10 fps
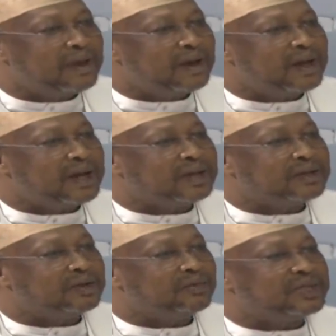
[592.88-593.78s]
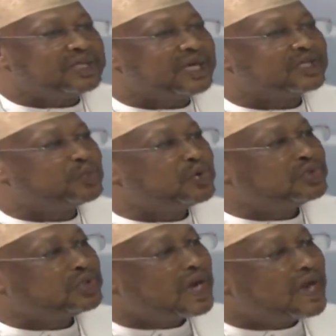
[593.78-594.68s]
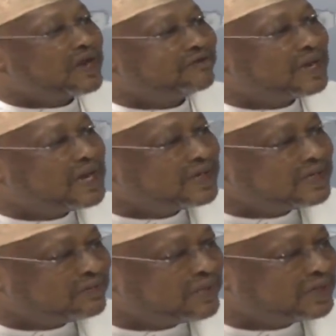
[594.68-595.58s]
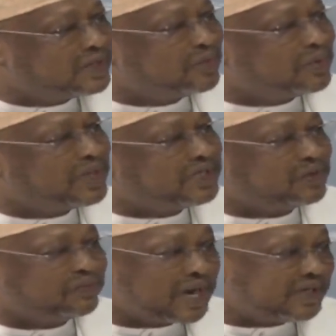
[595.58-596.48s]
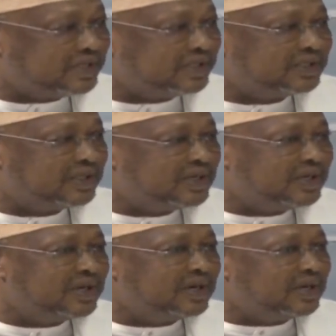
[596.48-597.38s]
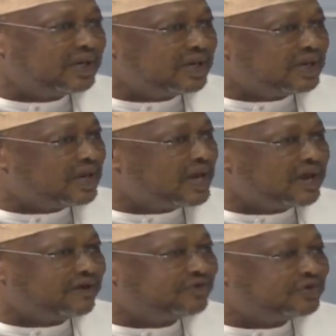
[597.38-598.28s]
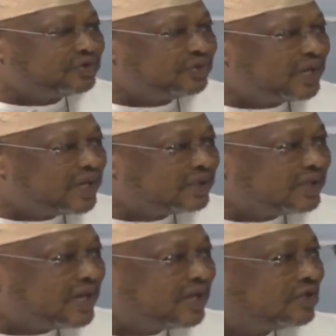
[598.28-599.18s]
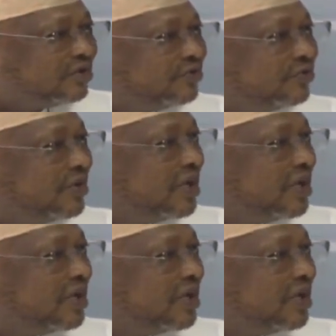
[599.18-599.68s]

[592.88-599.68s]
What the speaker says: And with the exposure I have had in my diplomatic practice, I have also learned the art of